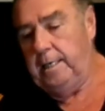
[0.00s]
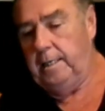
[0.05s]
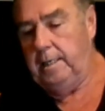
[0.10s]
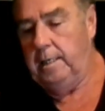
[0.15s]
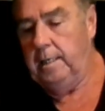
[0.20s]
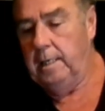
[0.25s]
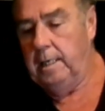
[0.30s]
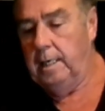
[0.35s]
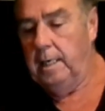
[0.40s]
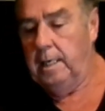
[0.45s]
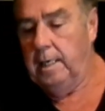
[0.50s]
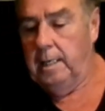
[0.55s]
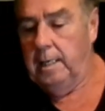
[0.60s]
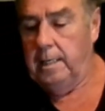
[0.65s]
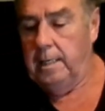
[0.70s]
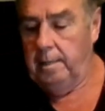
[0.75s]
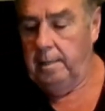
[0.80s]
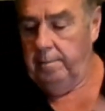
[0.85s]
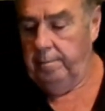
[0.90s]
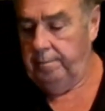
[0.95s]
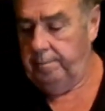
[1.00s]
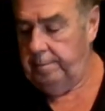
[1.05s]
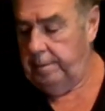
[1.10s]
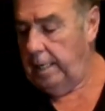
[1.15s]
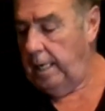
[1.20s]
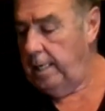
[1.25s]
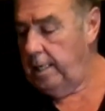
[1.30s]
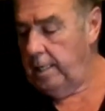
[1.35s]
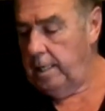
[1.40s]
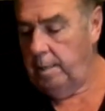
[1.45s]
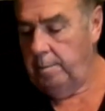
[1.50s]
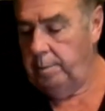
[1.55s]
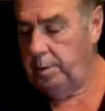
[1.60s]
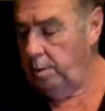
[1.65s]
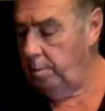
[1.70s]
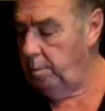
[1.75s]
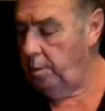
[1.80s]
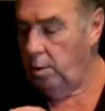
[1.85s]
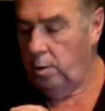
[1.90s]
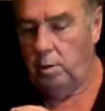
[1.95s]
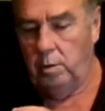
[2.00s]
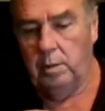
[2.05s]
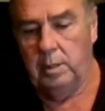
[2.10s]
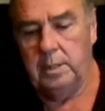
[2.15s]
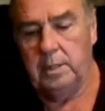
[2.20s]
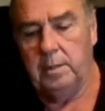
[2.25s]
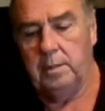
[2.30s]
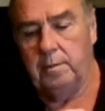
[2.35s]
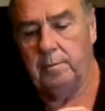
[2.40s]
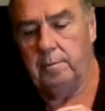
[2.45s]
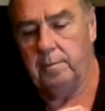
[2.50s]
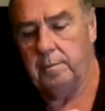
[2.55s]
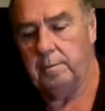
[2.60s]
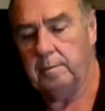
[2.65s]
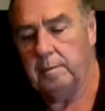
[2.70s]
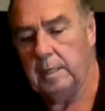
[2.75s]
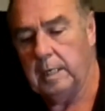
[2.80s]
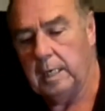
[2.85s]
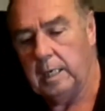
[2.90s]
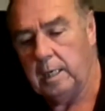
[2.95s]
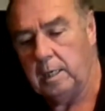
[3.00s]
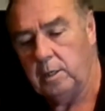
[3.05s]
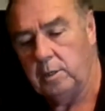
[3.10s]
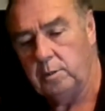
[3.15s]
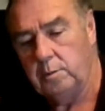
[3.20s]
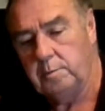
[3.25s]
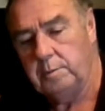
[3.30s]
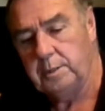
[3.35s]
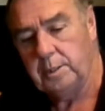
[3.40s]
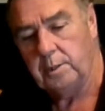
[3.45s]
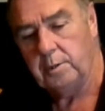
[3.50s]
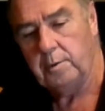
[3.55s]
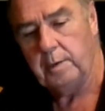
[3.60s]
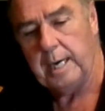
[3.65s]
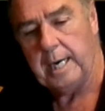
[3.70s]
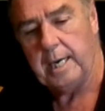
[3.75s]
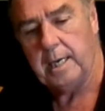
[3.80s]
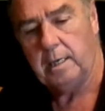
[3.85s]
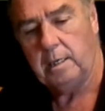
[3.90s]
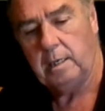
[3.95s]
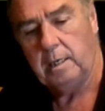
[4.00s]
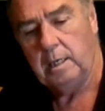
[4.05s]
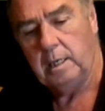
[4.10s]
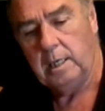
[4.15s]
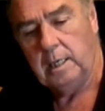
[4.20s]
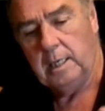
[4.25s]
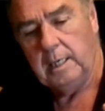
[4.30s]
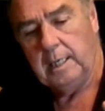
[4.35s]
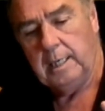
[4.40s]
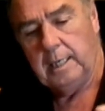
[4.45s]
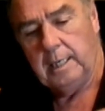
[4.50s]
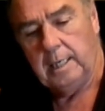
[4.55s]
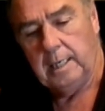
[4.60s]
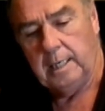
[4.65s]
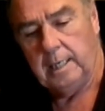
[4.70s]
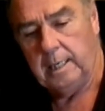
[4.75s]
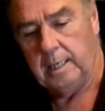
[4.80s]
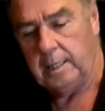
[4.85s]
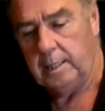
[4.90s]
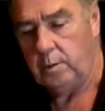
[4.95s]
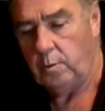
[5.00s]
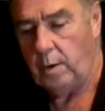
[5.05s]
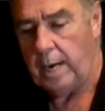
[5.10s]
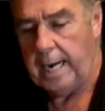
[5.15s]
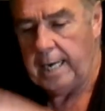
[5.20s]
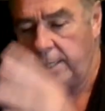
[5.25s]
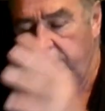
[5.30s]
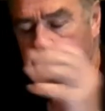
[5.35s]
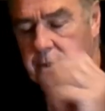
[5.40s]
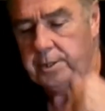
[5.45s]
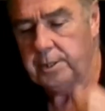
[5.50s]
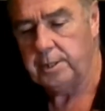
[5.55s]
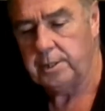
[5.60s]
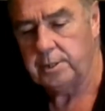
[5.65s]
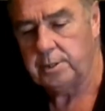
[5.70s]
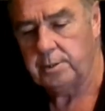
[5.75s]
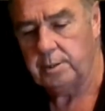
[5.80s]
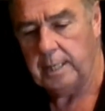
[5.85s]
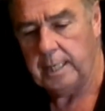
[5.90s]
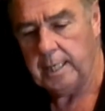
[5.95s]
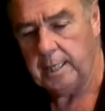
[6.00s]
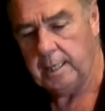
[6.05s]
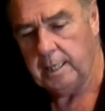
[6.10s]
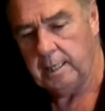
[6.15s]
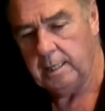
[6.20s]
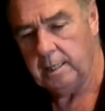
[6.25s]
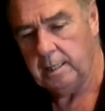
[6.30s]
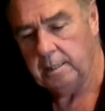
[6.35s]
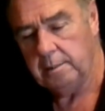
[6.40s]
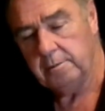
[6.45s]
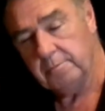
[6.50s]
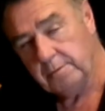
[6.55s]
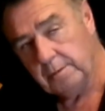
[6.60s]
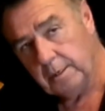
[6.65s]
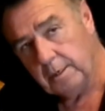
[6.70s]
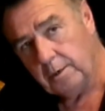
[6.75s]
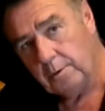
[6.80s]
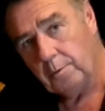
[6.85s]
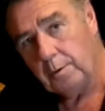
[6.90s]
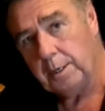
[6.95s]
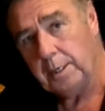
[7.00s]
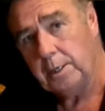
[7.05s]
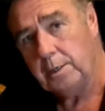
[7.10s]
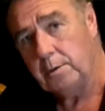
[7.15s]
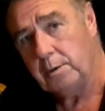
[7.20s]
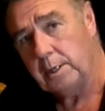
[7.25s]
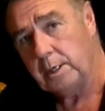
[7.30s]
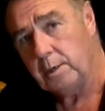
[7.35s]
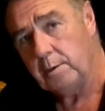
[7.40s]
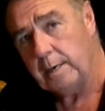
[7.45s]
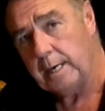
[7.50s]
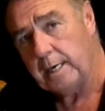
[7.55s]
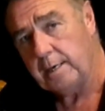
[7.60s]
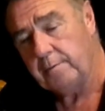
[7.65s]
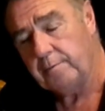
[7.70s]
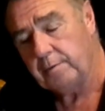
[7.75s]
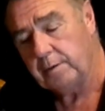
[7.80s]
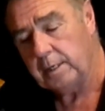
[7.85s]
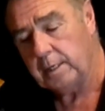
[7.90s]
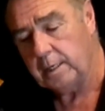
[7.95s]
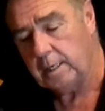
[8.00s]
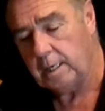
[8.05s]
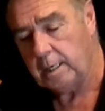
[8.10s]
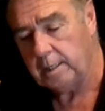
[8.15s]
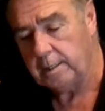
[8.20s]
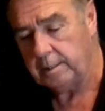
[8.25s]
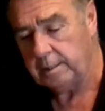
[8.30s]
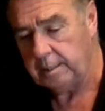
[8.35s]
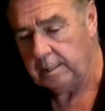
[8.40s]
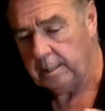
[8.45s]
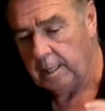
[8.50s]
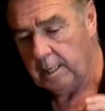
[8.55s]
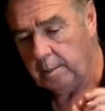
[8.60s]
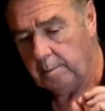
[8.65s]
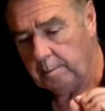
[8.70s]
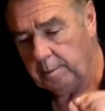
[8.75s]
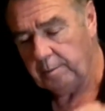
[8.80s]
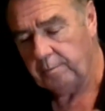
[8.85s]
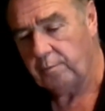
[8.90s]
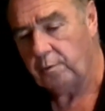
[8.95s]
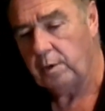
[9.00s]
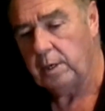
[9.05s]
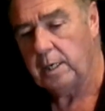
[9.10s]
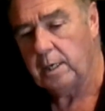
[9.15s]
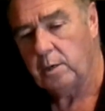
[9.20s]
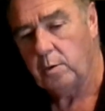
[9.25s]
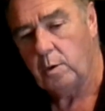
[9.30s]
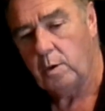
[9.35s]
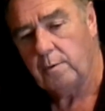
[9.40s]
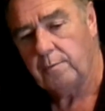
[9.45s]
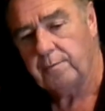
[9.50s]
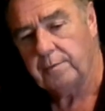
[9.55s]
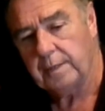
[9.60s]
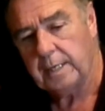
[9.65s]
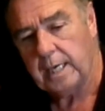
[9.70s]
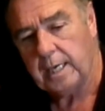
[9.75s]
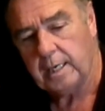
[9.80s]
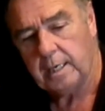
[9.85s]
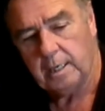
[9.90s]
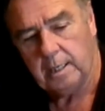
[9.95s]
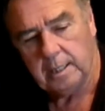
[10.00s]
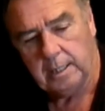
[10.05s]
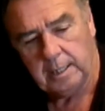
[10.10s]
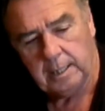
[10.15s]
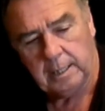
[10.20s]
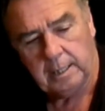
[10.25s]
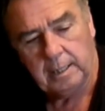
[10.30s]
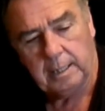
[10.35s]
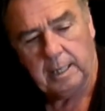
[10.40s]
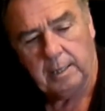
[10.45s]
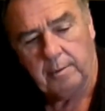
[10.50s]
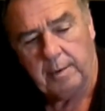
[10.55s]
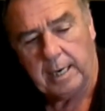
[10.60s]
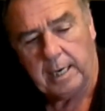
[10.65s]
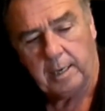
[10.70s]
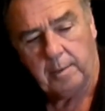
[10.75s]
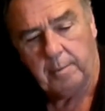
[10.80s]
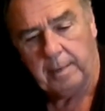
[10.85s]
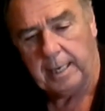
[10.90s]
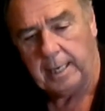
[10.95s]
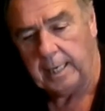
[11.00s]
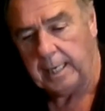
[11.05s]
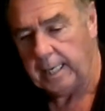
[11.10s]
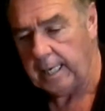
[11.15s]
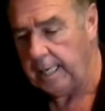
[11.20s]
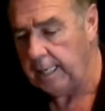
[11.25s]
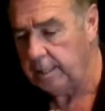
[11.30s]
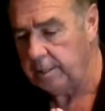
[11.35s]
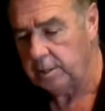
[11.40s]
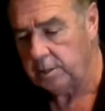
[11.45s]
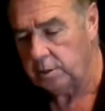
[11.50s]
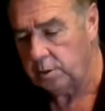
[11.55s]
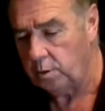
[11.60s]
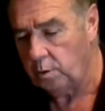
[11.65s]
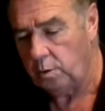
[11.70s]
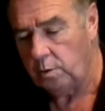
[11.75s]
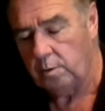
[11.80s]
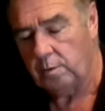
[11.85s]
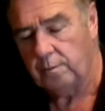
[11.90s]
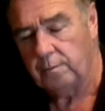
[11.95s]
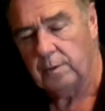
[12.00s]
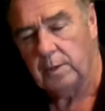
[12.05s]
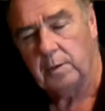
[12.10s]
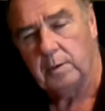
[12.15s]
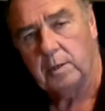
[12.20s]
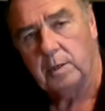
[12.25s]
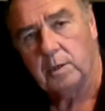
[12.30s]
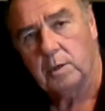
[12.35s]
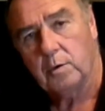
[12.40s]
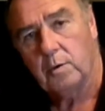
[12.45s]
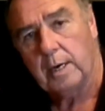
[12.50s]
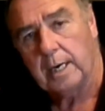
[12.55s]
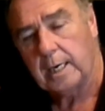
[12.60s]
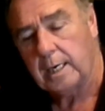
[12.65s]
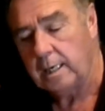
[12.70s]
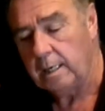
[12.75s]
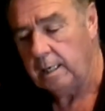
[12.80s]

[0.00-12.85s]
and you've tightened up your bow and you uh, lubed your rail, uh, you waxed your string, well, you know you're ready for your hunt. Before you go out for that hunt, I recommend again just go over it real quick,